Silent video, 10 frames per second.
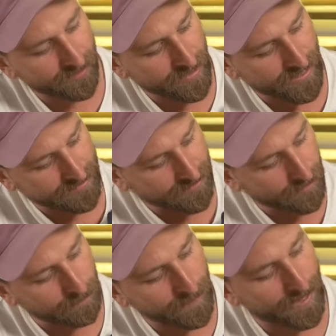have a nice
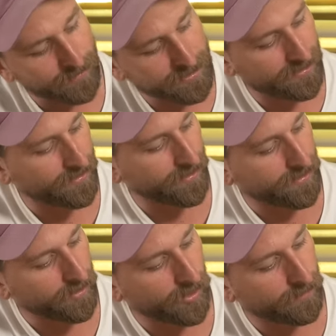little pouch
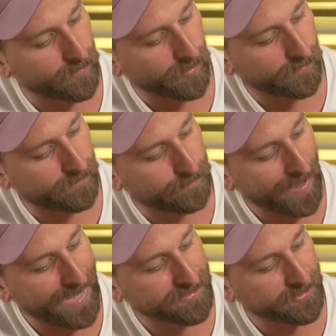or
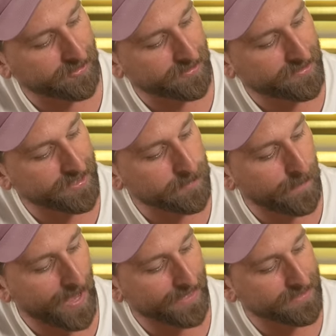patch in here that this
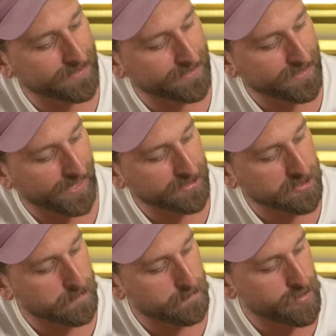bag is designed
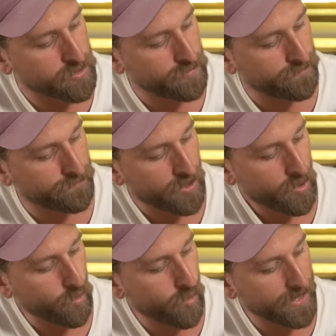to move
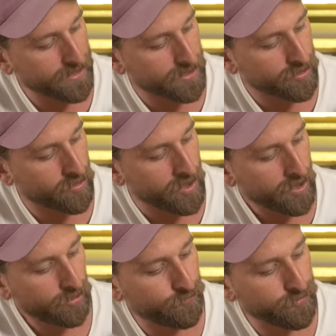with you
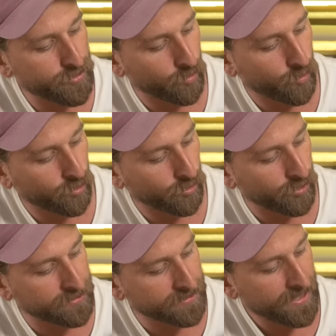through your
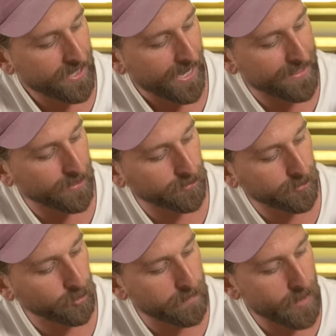worlds and the
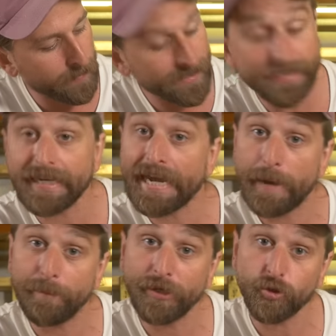little moments
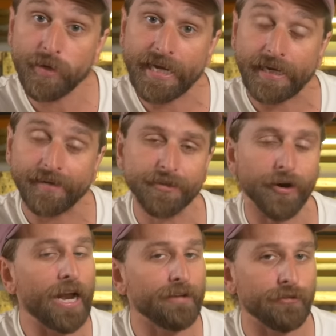in between.
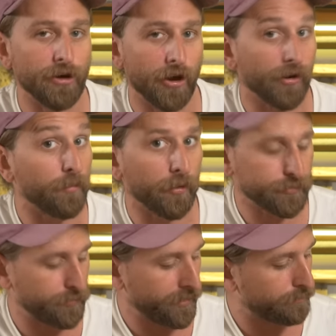Sorry, I have a daughter, I'm
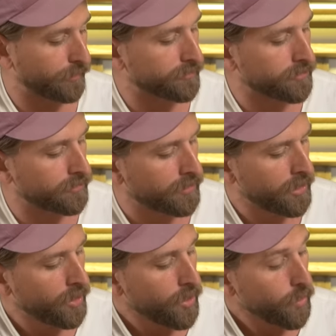always reading books too.
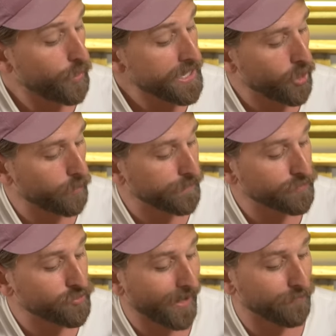We hope you
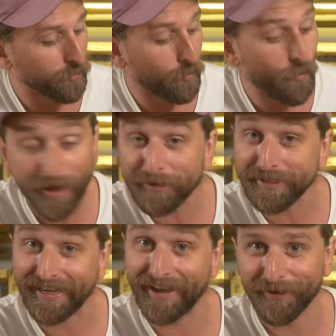travel well
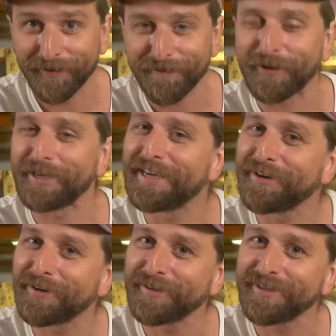together for
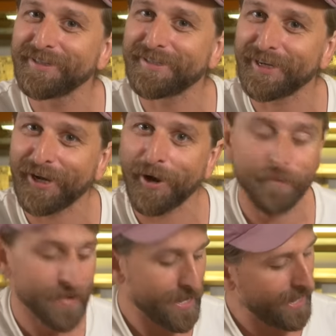years to come.
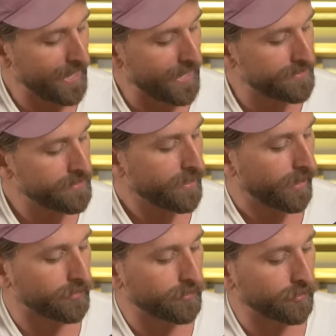And
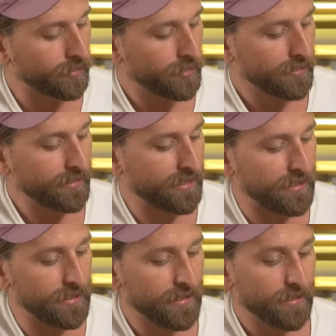a little
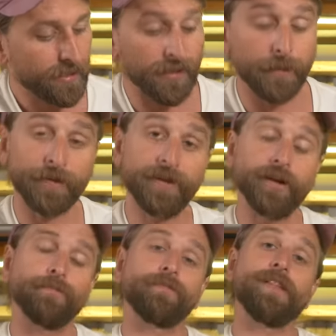key clip
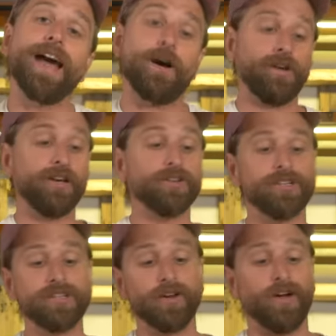here. Now, here's the
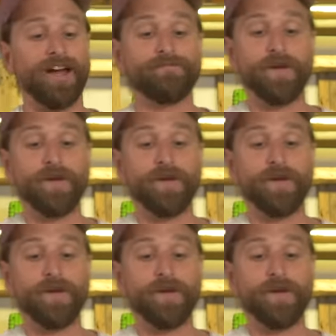deal. I